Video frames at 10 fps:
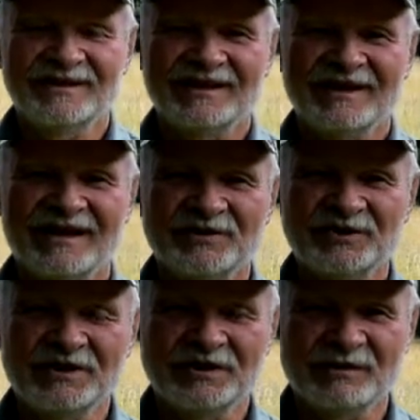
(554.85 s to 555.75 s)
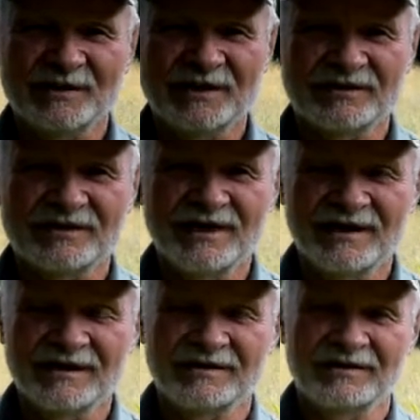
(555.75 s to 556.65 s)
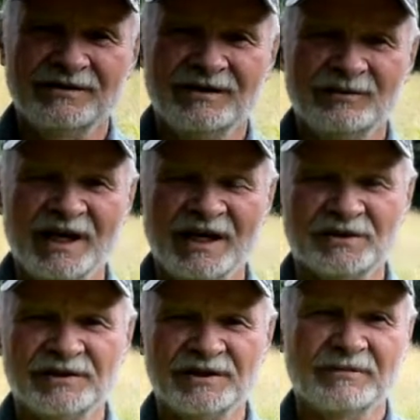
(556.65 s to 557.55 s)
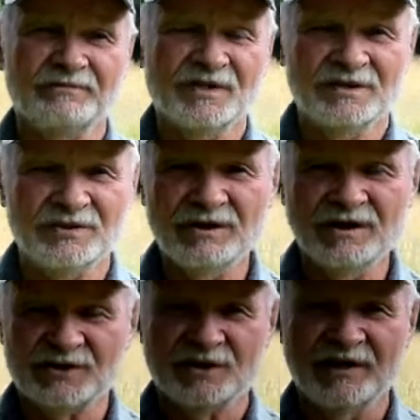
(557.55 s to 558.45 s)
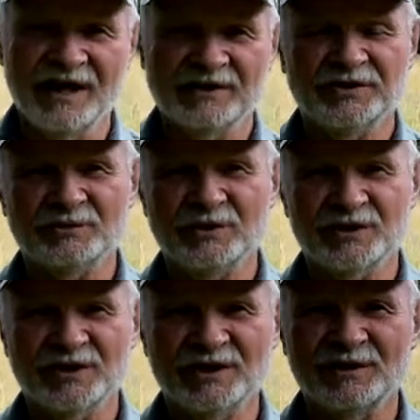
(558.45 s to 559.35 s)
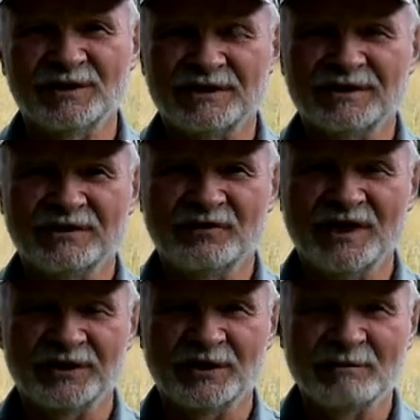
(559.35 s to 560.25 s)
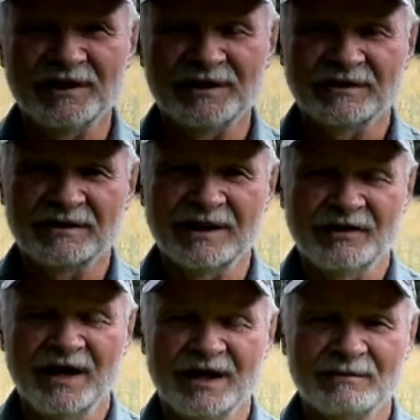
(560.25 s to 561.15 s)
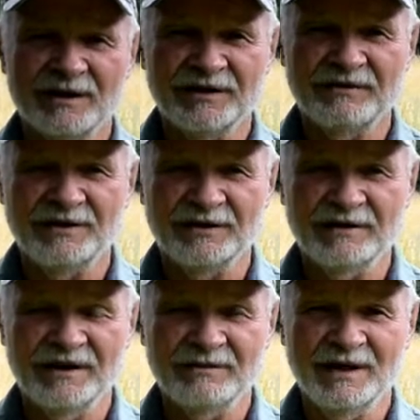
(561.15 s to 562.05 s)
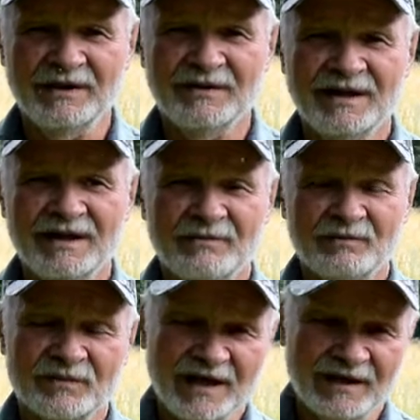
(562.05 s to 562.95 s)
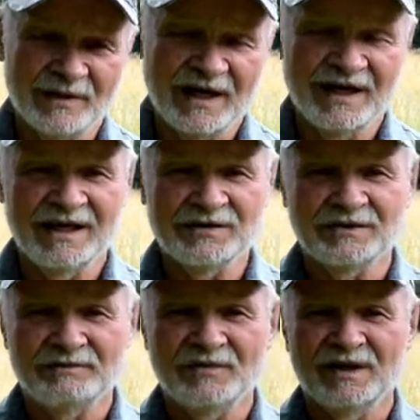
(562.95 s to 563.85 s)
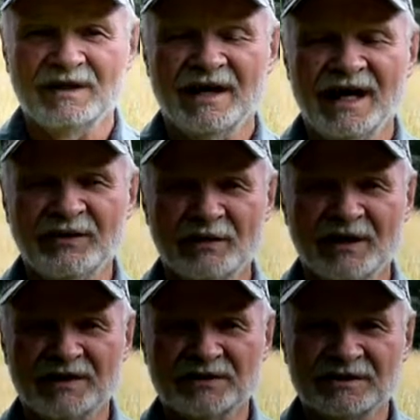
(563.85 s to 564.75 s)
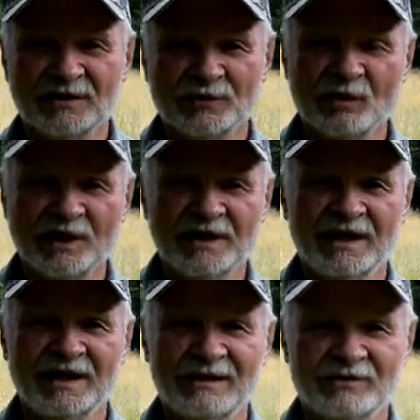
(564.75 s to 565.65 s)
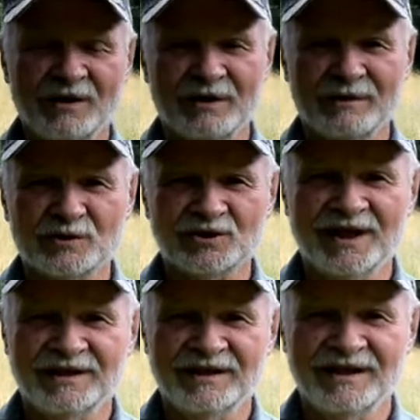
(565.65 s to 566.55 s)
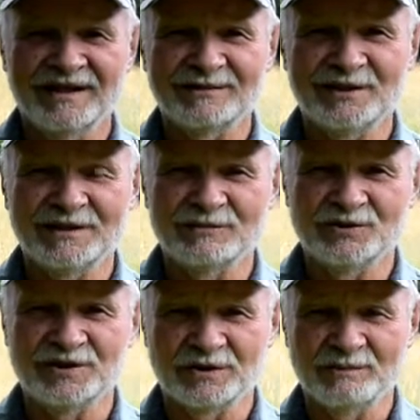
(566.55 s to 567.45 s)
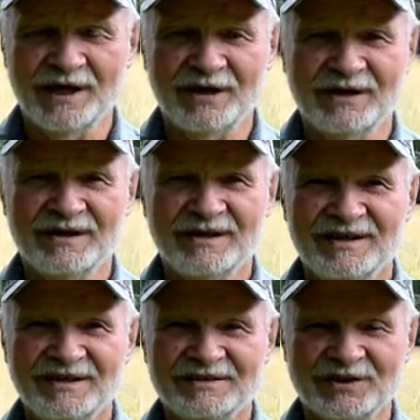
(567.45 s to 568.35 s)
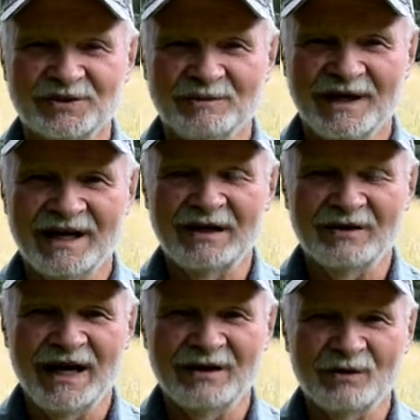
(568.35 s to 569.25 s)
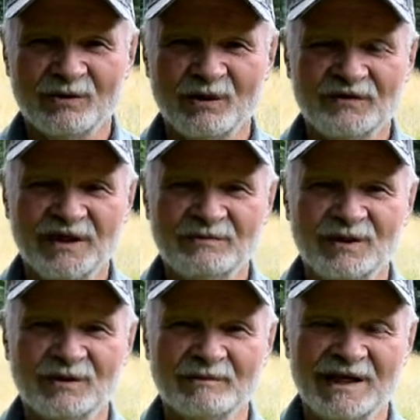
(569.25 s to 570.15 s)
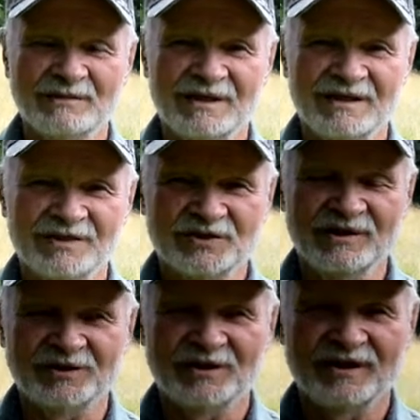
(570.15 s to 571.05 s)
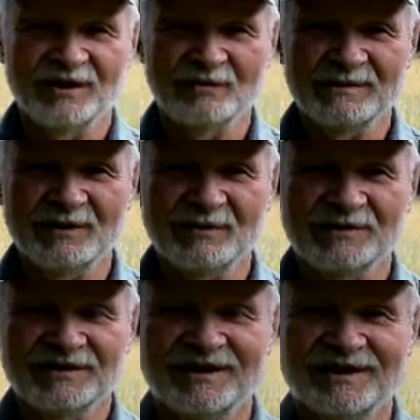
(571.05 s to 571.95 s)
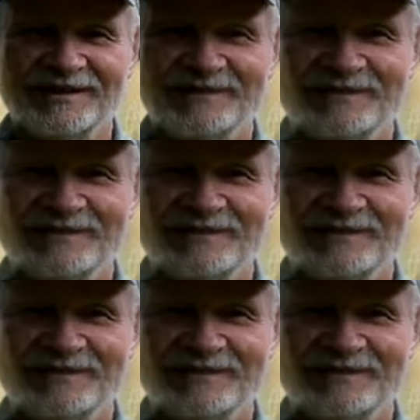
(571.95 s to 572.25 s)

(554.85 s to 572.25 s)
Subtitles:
And she took me to the doctor. And you know, naturally, you get a scratch on your skull, and you think you're bleeding to death. I had blood running down my eyes, and I thought I was on the way out. I thought I was checking out, but it was just a minor, I don't know if it even took maybe a stitch at all, maybe one stitch. Yeah.